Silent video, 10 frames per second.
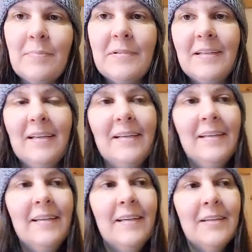but
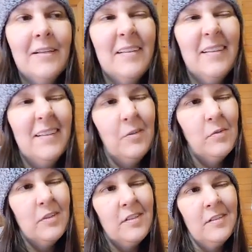it
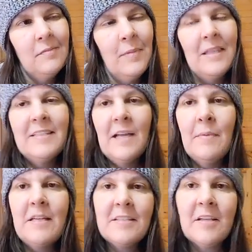was by the
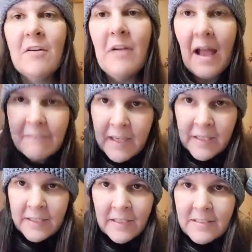time I discovered
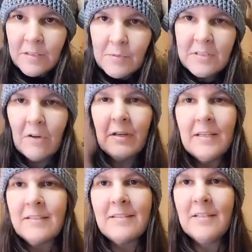Afghan kits, it was already
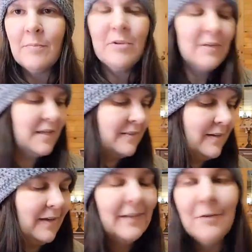in December, and I
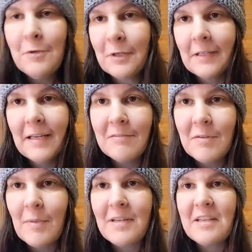thought I know they're gonna have
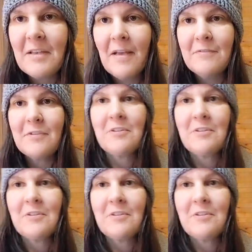them on sale after